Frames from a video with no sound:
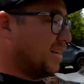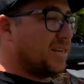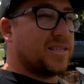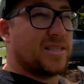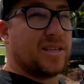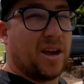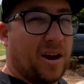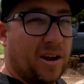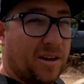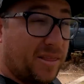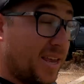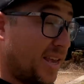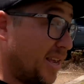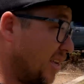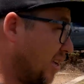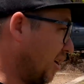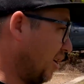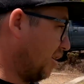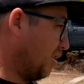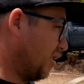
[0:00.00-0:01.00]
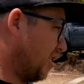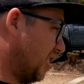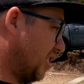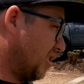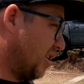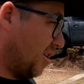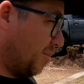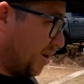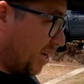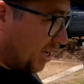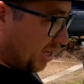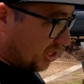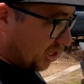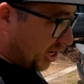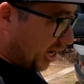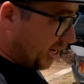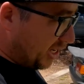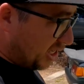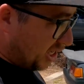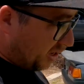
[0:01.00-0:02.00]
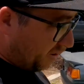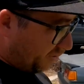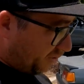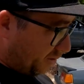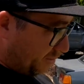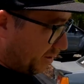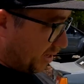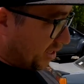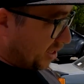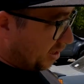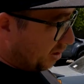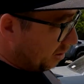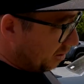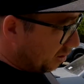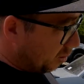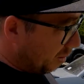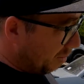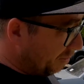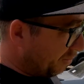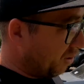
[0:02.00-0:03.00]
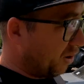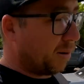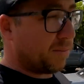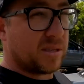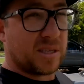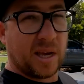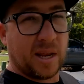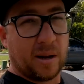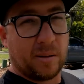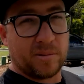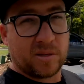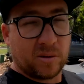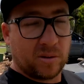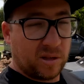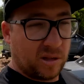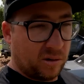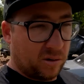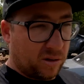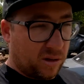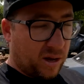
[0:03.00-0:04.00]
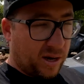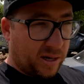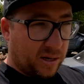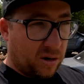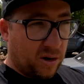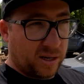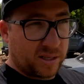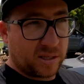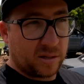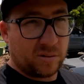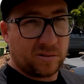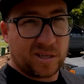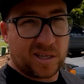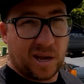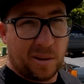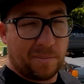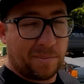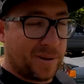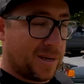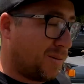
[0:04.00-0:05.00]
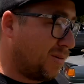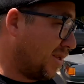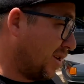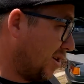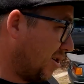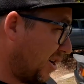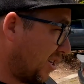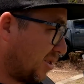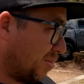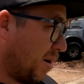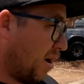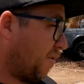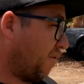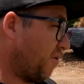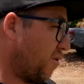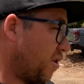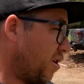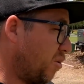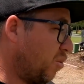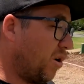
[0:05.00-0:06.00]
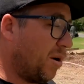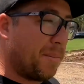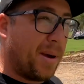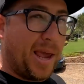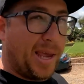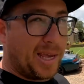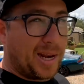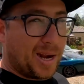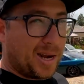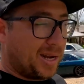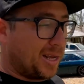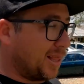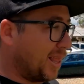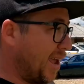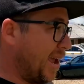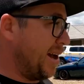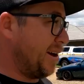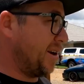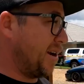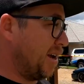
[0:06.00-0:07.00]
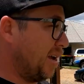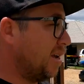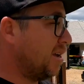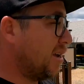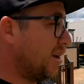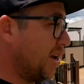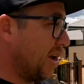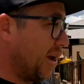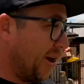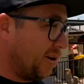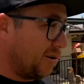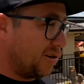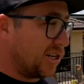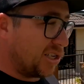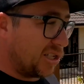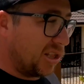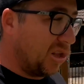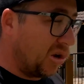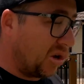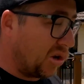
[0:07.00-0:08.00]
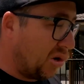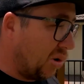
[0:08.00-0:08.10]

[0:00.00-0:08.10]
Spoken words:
So there you go. She's going to be changing from this little twin pipe setup to a little like nice little dumpy with a nice muffler on it. Won't make it any louder. It'll just look